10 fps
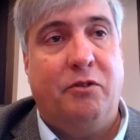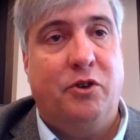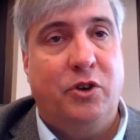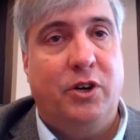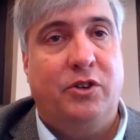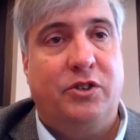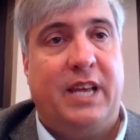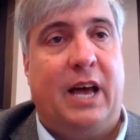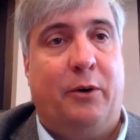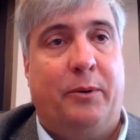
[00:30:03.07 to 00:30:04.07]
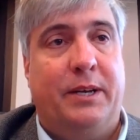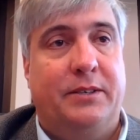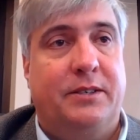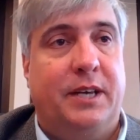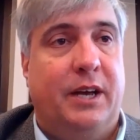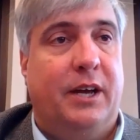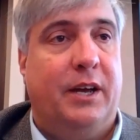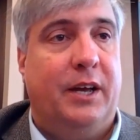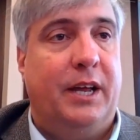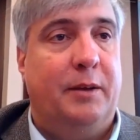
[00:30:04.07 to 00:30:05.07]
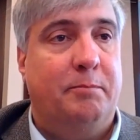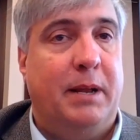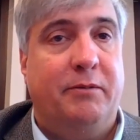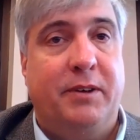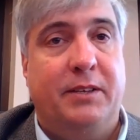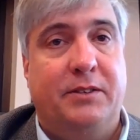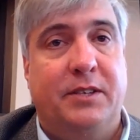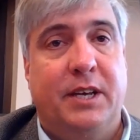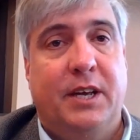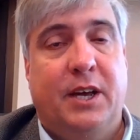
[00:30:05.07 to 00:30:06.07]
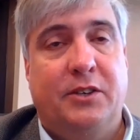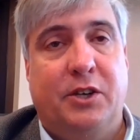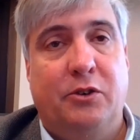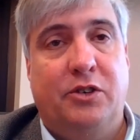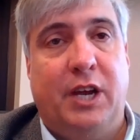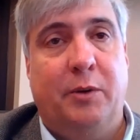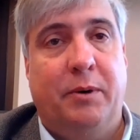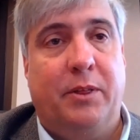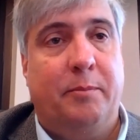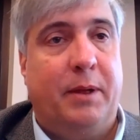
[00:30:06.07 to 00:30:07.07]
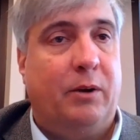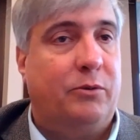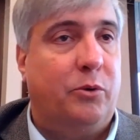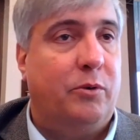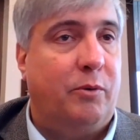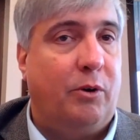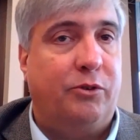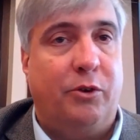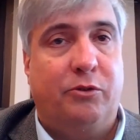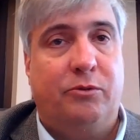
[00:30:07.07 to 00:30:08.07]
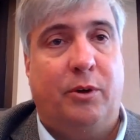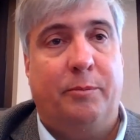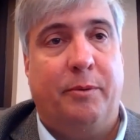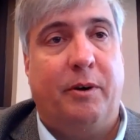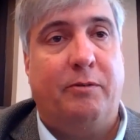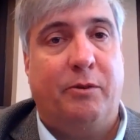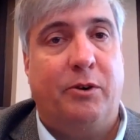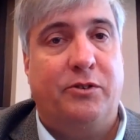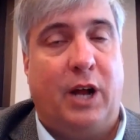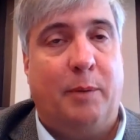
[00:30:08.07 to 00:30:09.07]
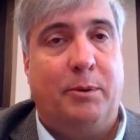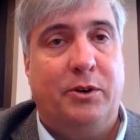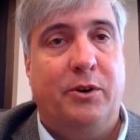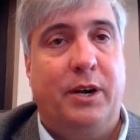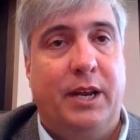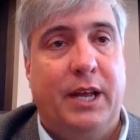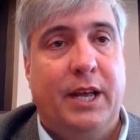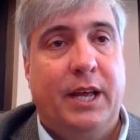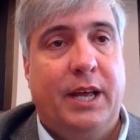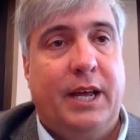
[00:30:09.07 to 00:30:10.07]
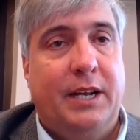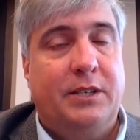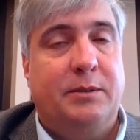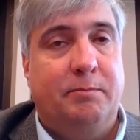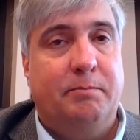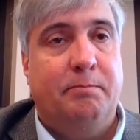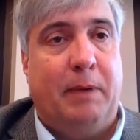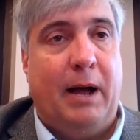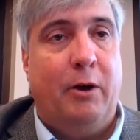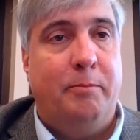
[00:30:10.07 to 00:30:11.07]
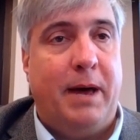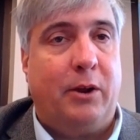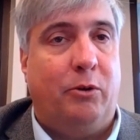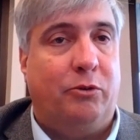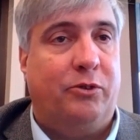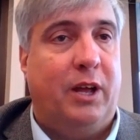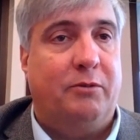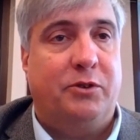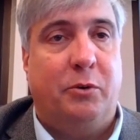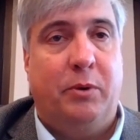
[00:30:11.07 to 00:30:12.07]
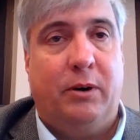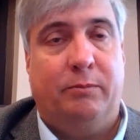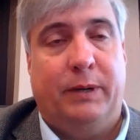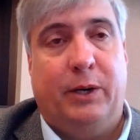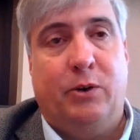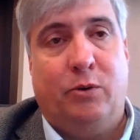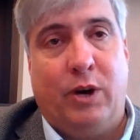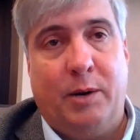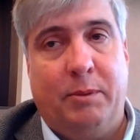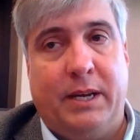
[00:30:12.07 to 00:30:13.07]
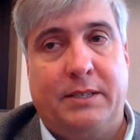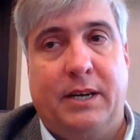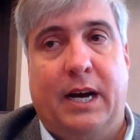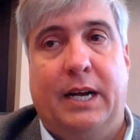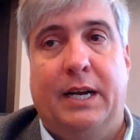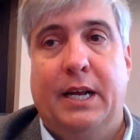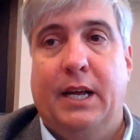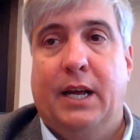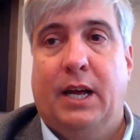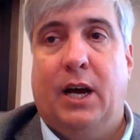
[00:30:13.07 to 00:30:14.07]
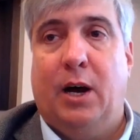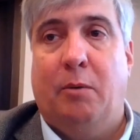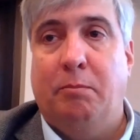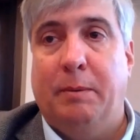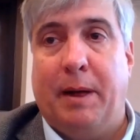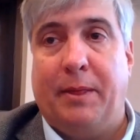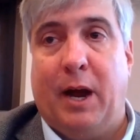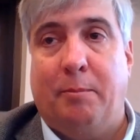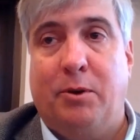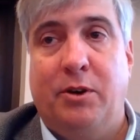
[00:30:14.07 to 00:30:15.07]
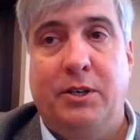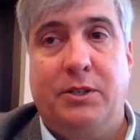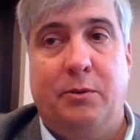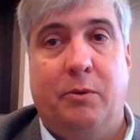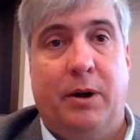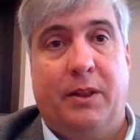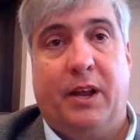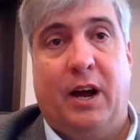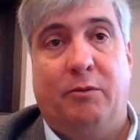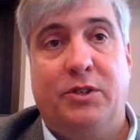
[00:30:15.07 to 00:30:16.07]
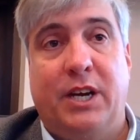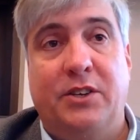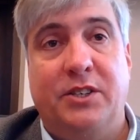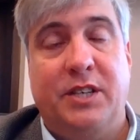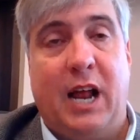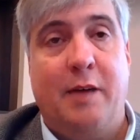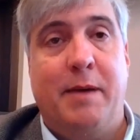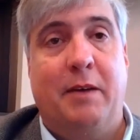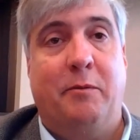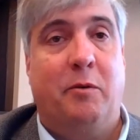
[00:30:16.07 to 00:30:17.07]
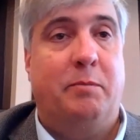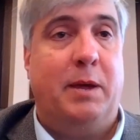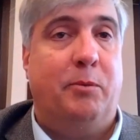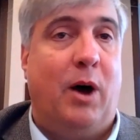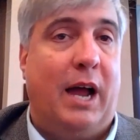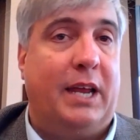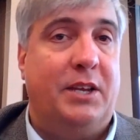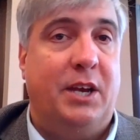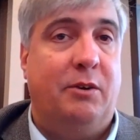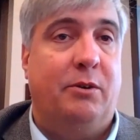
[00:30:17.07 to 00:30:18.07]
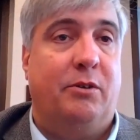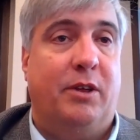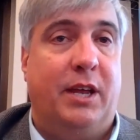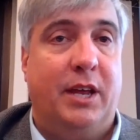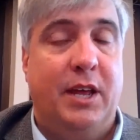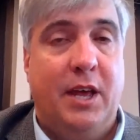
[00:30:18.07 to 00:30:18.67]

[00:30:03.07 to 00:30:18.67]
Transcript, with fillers: good salaries and benefits associated with them. They're sort of also some of our first opportunity into some biomedical stuff. So we're incredibly excited about the opportunities and the conversations that I'm having with people. I continue to think